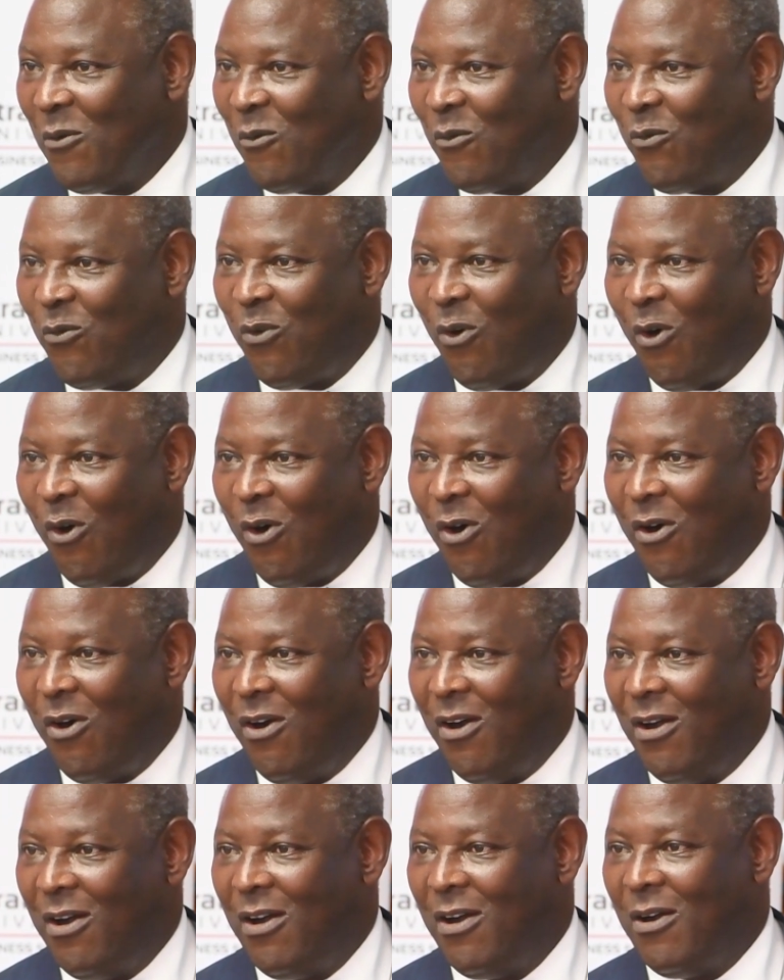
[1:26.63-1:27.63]

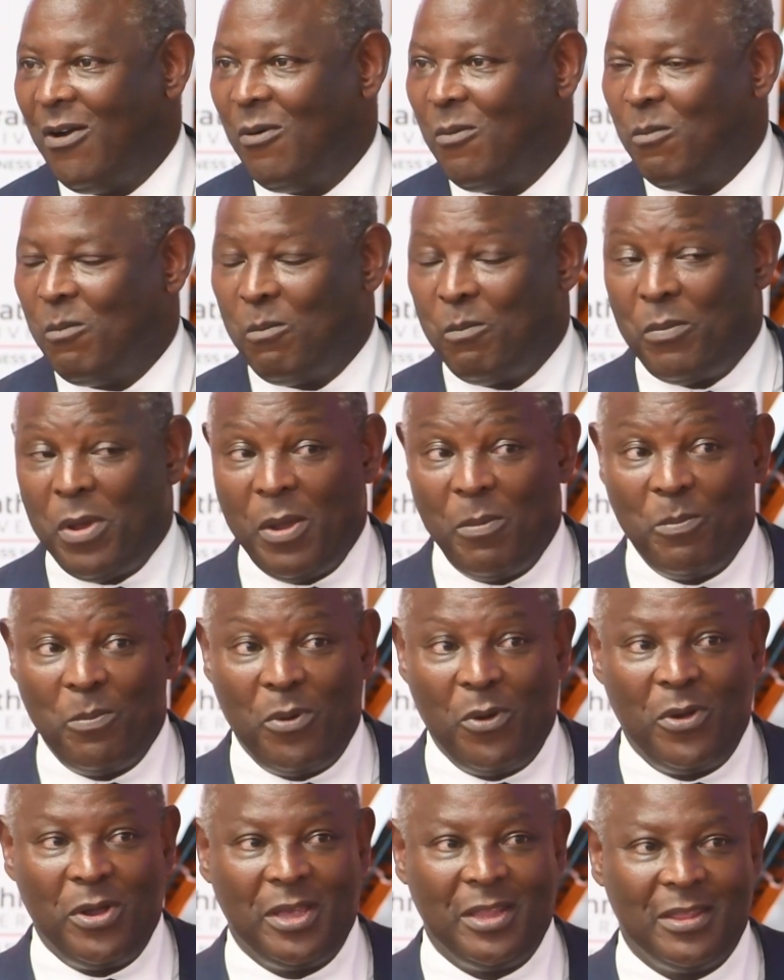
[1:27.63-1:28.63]
4
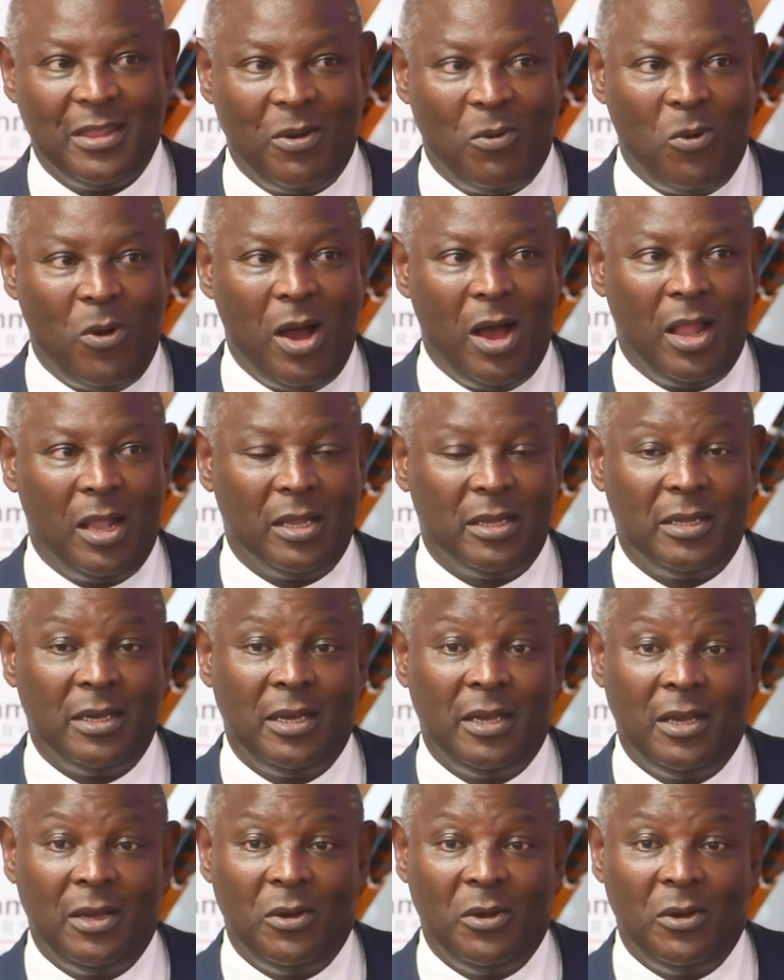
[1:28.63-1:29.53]
people in the world